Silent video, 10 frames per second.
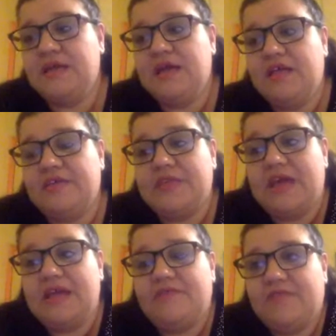that
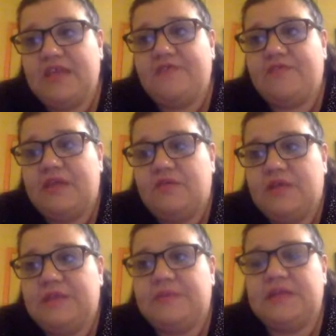if they
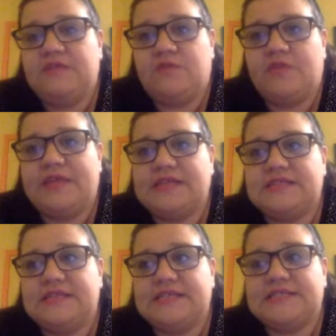really believe what
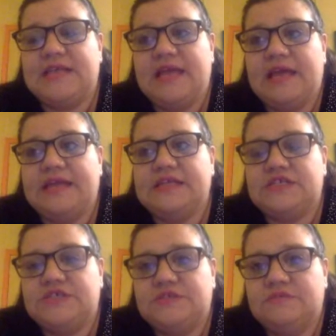they're saying, it
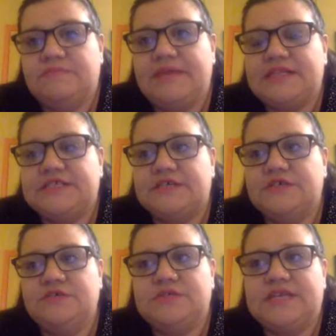shouldn't matter
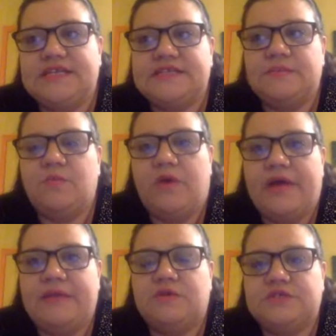who said it and
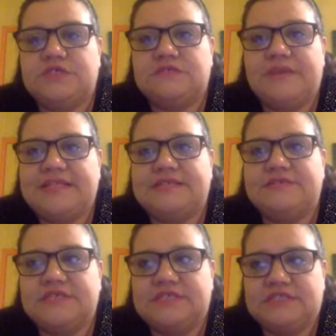why. What should matter
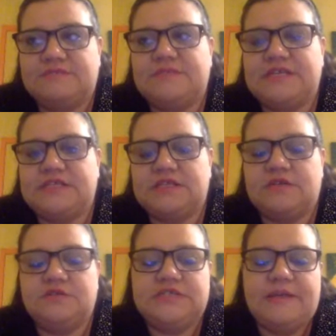is the
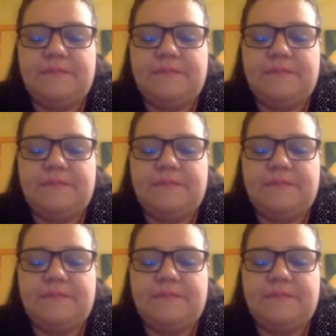content.